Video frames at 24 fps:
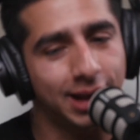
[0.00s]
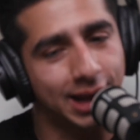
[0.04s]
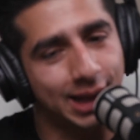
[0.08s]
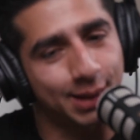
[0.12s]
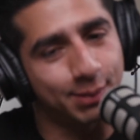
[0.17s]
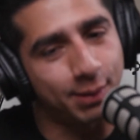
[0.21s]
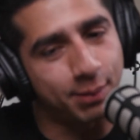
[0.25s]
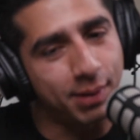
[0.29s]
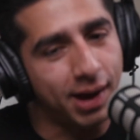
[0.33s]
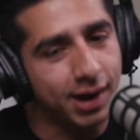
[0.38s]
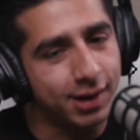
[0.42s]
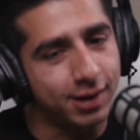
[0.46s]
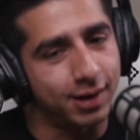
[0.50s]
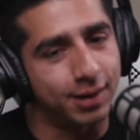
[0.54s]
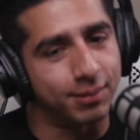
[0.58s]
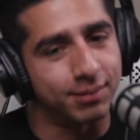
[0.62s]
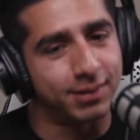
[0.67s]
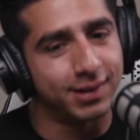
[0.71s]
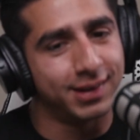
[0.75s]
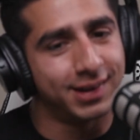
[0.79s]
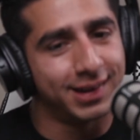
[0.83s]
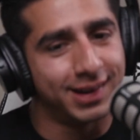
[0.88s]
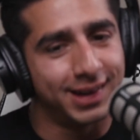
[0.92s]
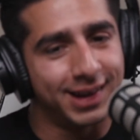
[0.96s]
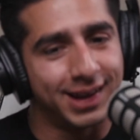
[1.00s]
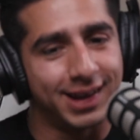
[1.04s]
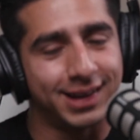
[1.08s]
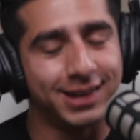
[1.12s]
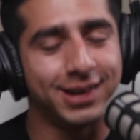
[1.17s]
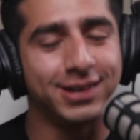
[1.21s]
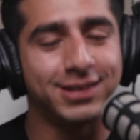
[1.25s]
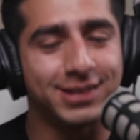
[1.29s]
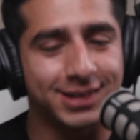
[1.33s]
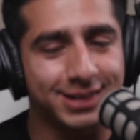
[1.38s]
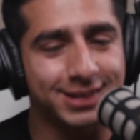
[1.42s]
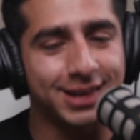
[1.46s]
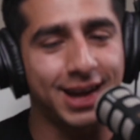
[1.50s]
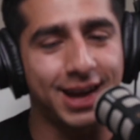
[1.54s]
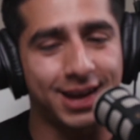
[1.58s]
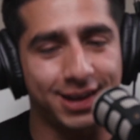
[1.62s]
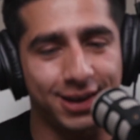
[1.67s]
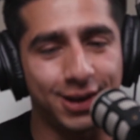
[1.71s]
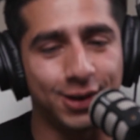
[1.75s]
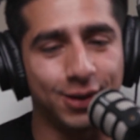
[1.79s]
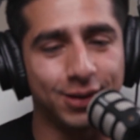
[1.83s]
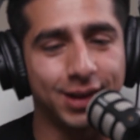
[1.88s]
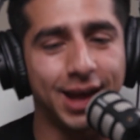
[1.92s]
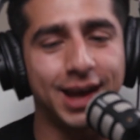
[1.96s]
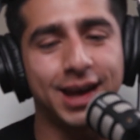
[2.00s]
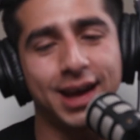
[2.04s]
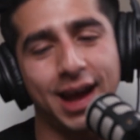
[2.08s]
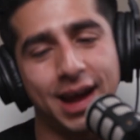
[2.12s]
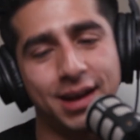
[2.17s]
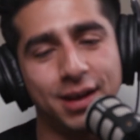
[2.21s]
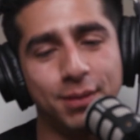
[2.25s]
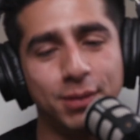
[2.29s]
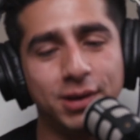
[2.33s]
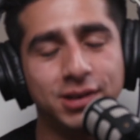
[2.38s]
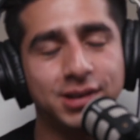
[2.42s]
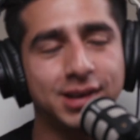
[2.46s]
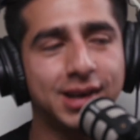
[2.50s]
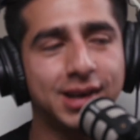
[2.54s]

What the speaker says: Like, let me back up. They're just like, you know, like in the music